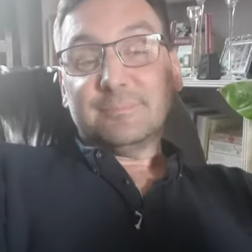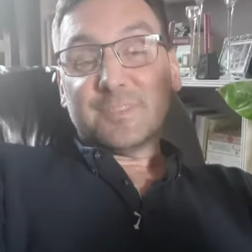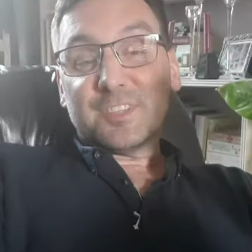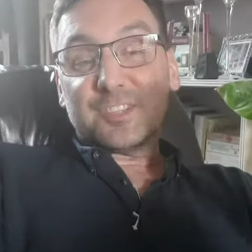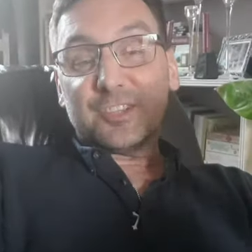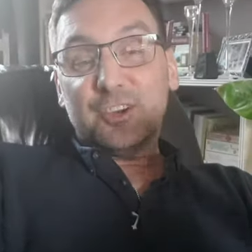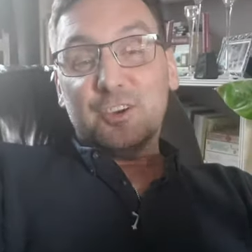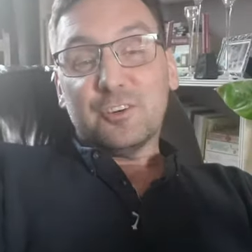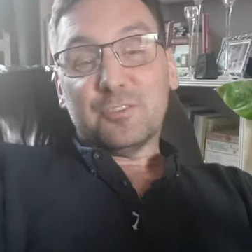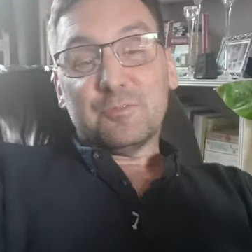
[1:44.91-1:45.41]

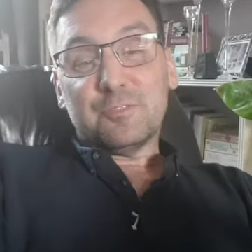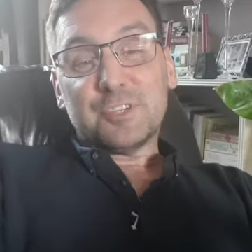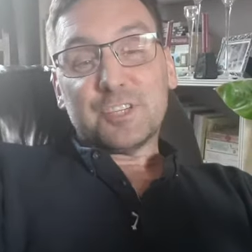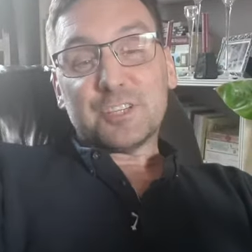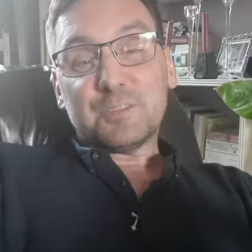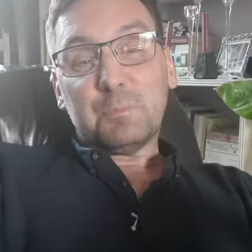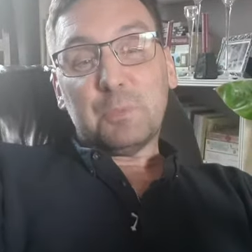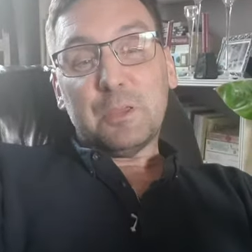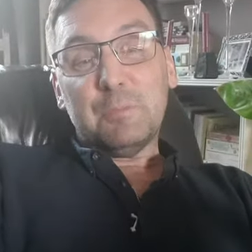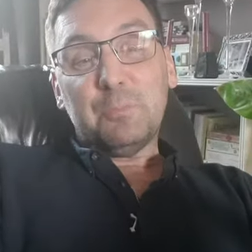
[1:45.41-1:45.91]
so
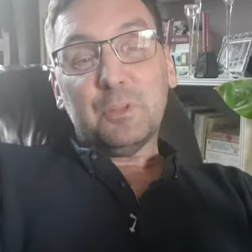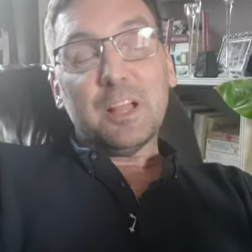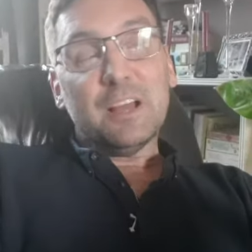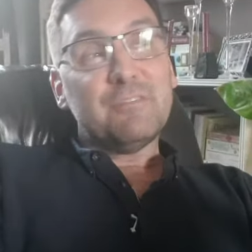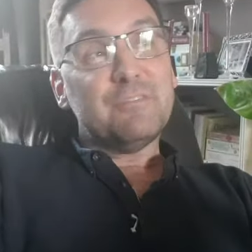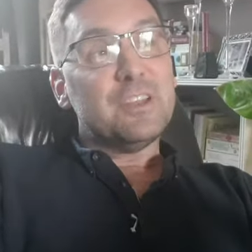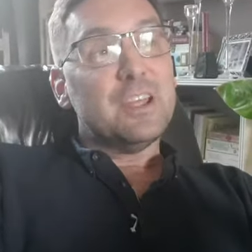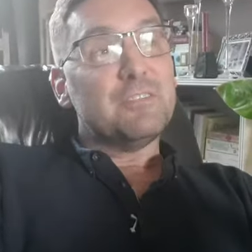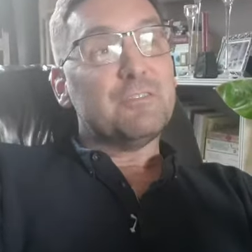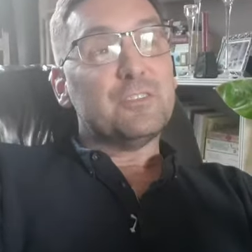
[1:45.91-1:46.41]
just people
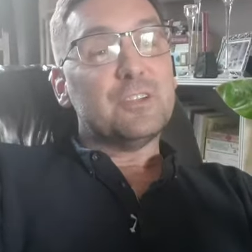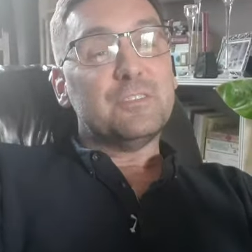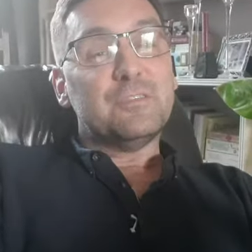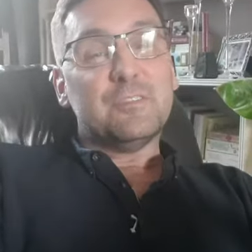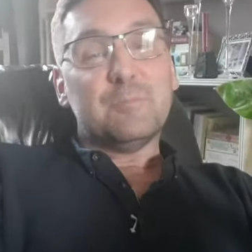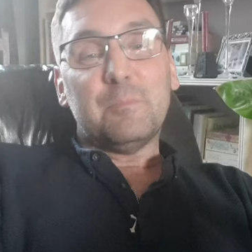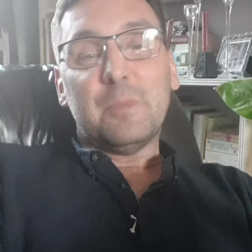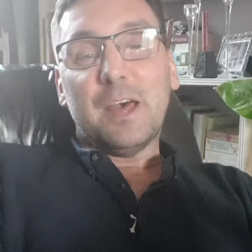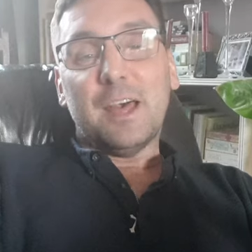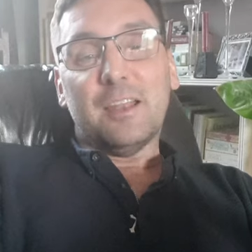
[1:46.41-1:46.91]
I've never
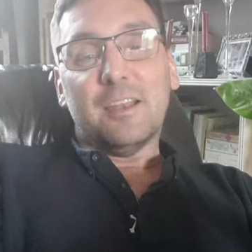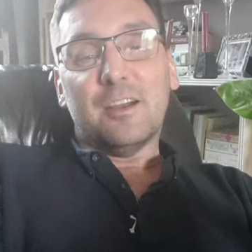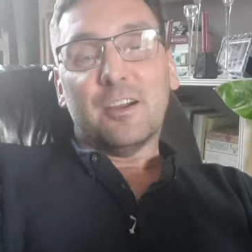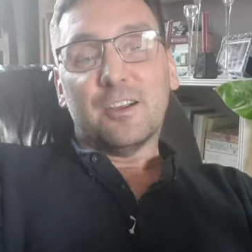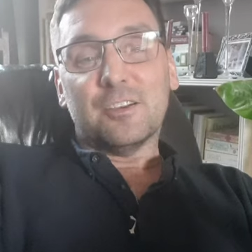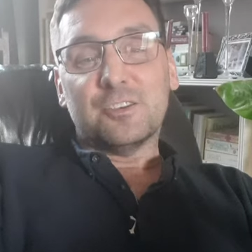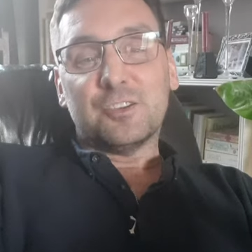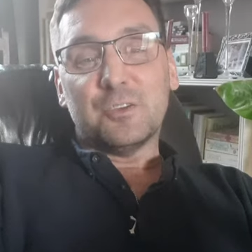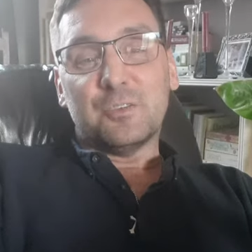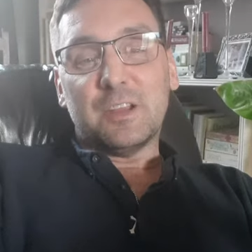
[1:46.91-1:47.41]
even met
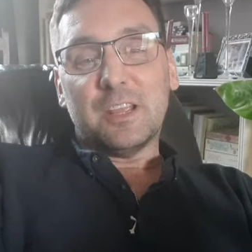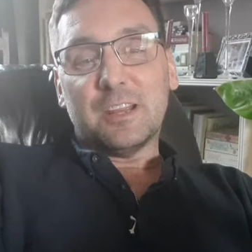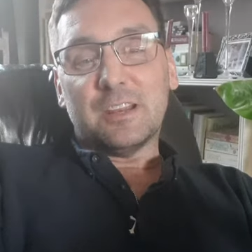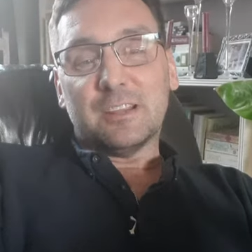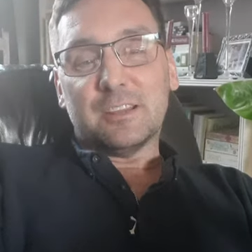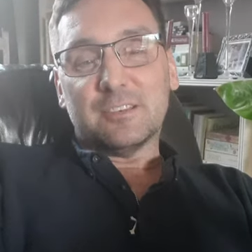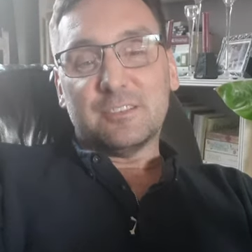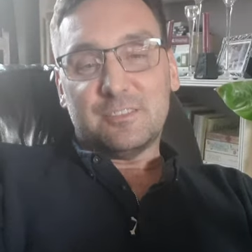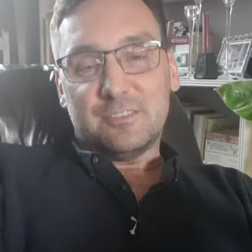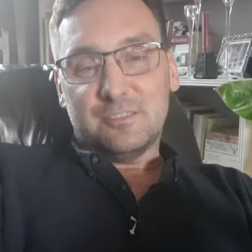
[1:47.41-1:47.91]
are
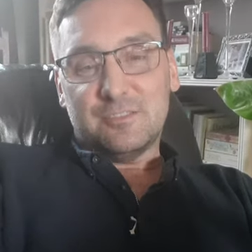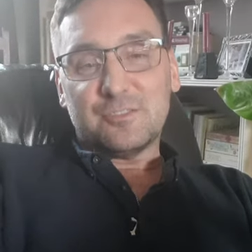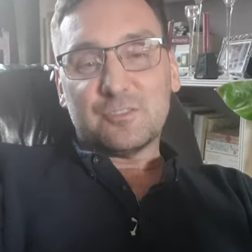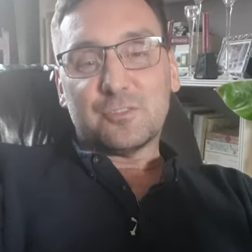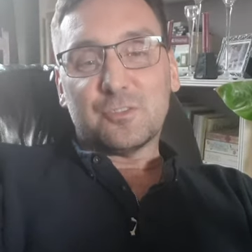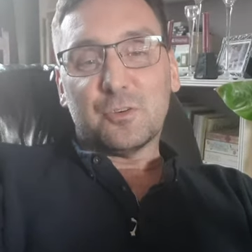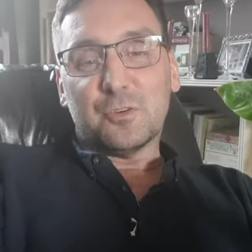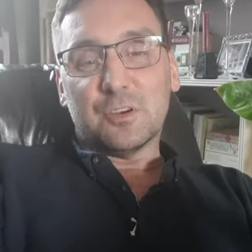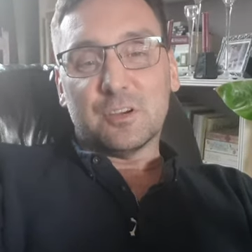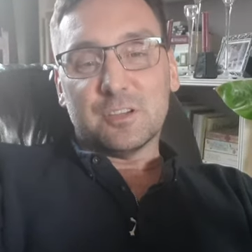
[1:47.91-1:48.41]
donating
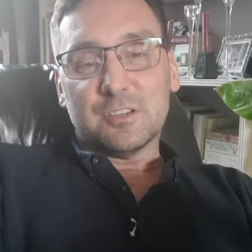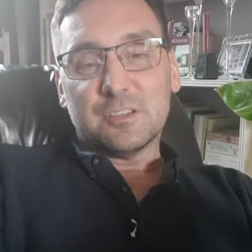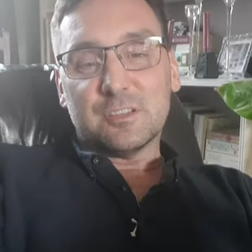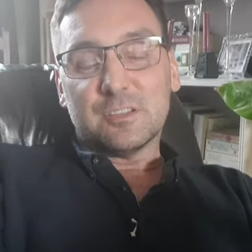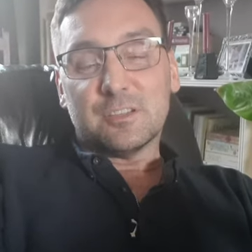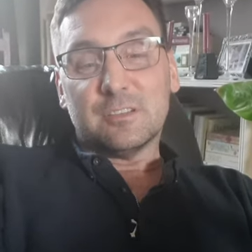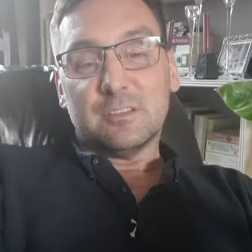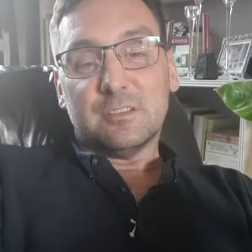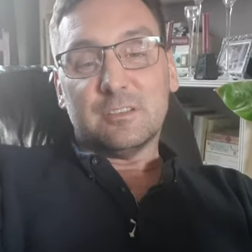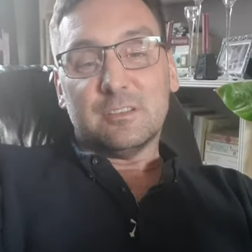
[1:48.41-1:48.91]
toward
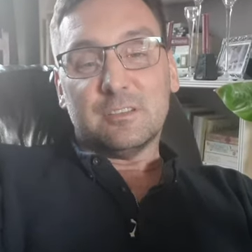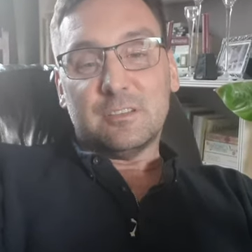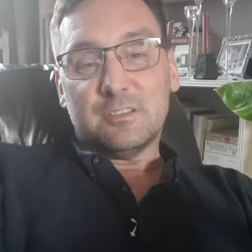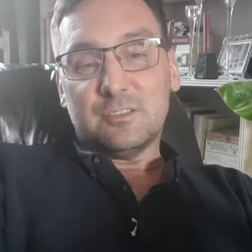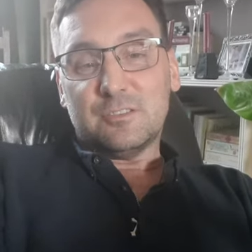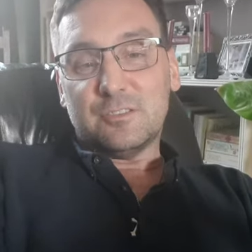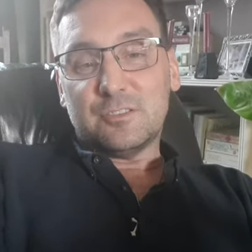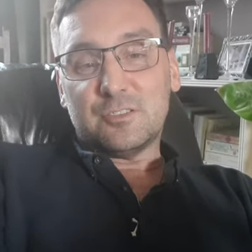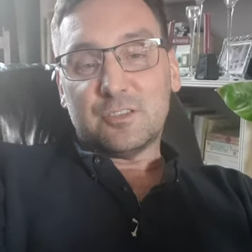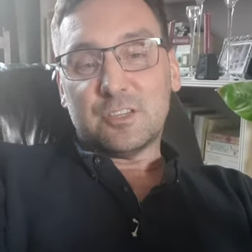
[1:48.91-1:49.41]

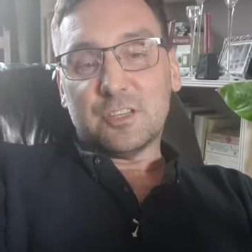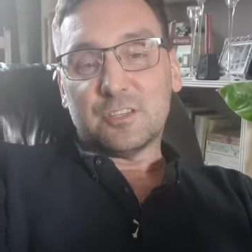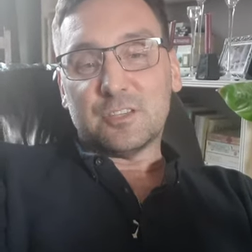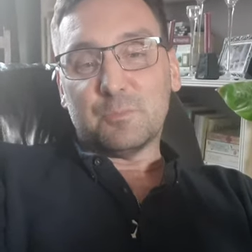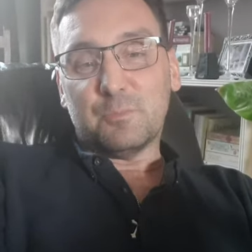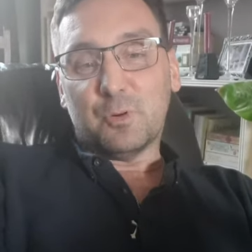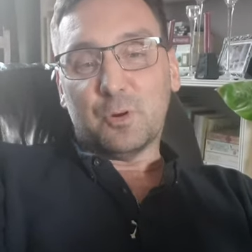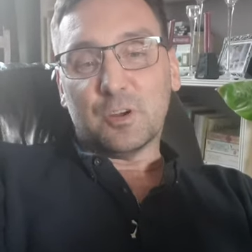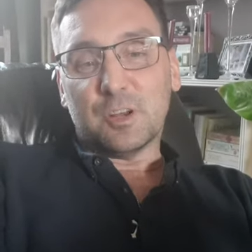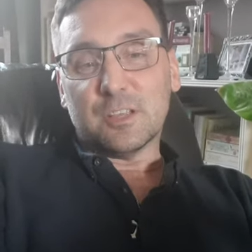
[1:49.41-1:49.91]
to
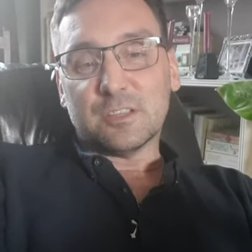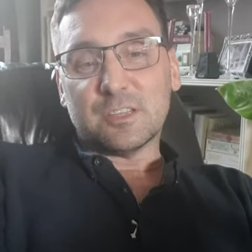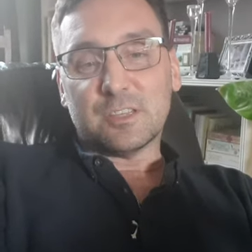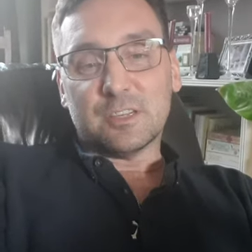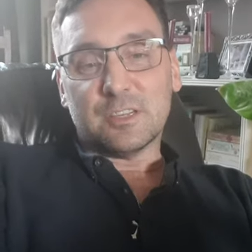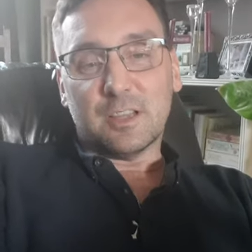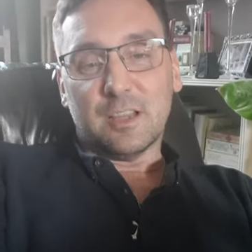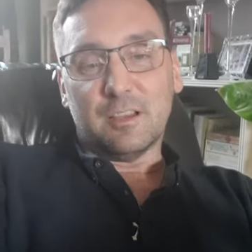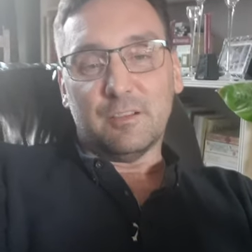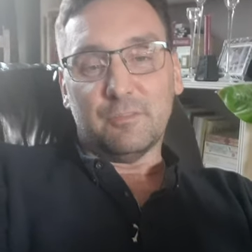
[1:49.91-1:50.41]
support us
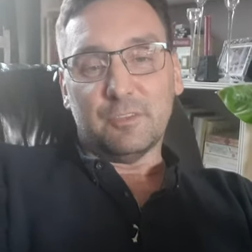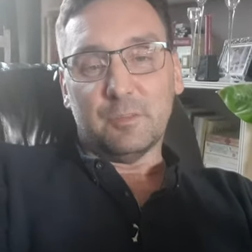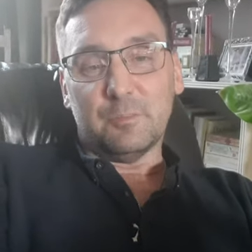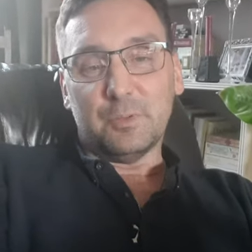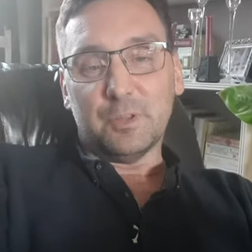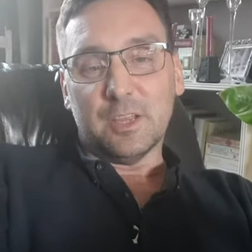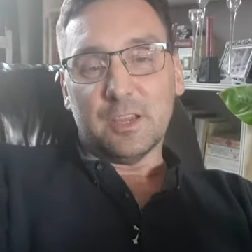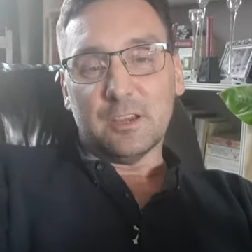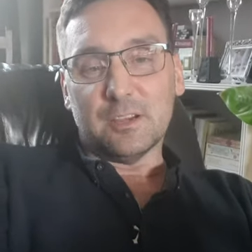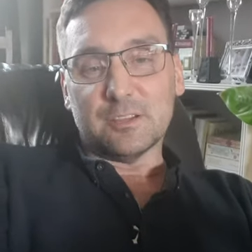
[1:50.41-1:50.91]
in
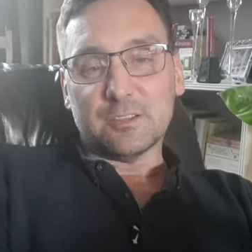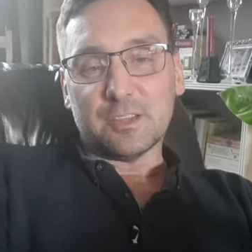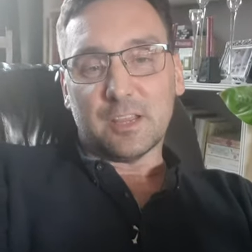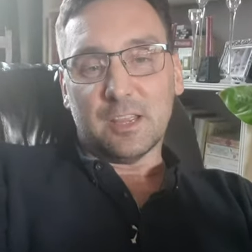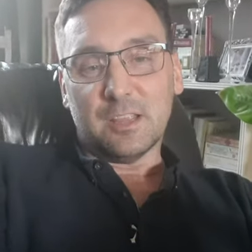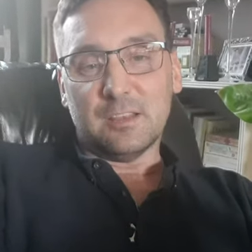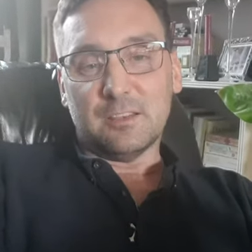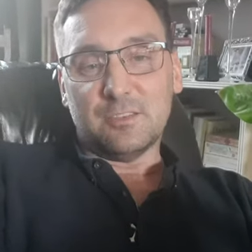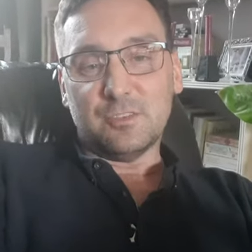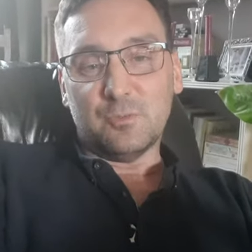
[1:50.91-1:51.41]
Covenant Players
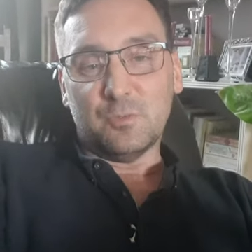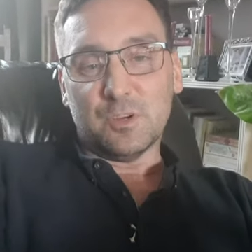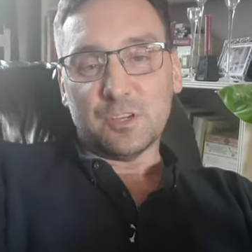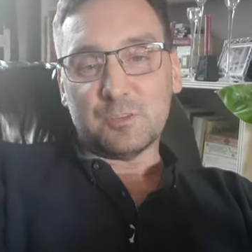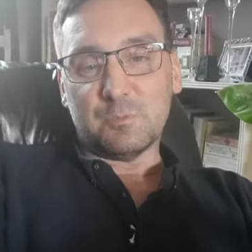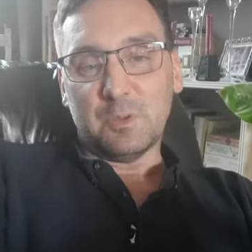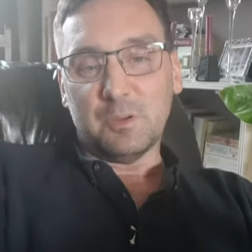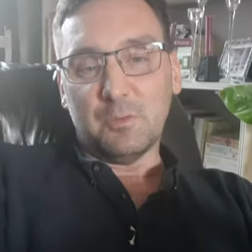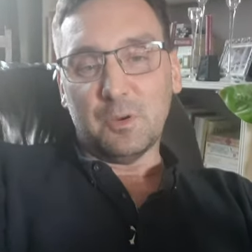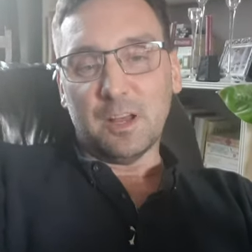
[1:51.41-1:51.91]
and to
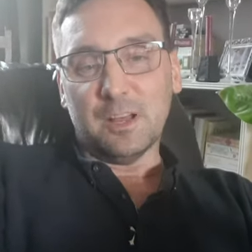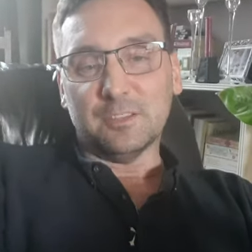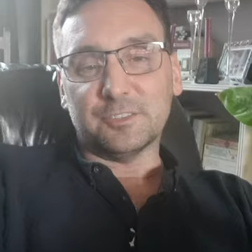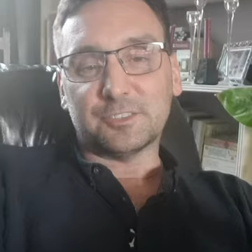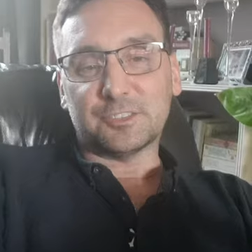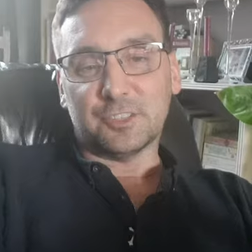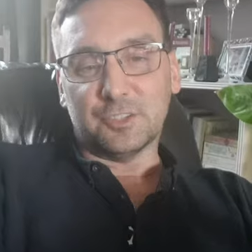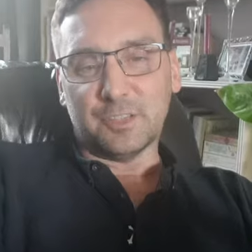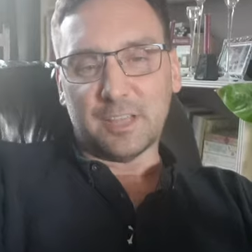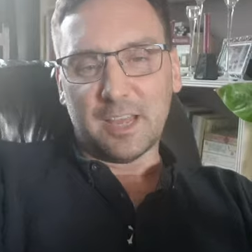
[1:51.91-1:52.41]
wish me well.
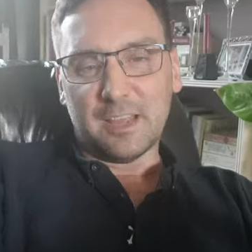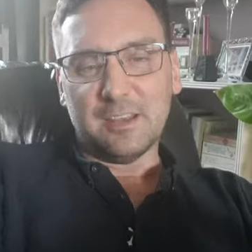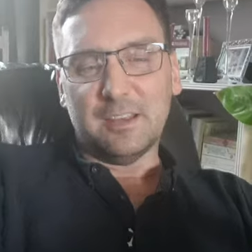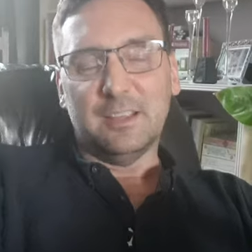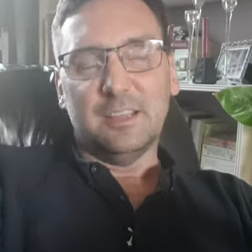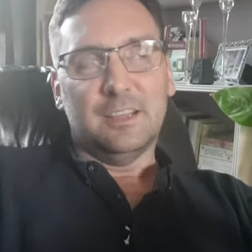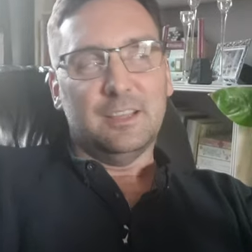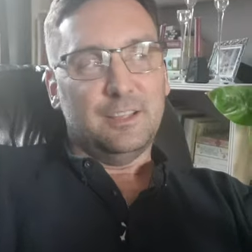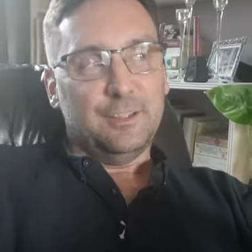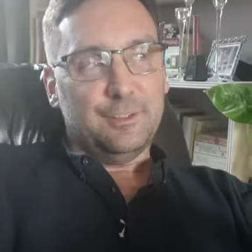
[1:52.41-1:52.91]
So that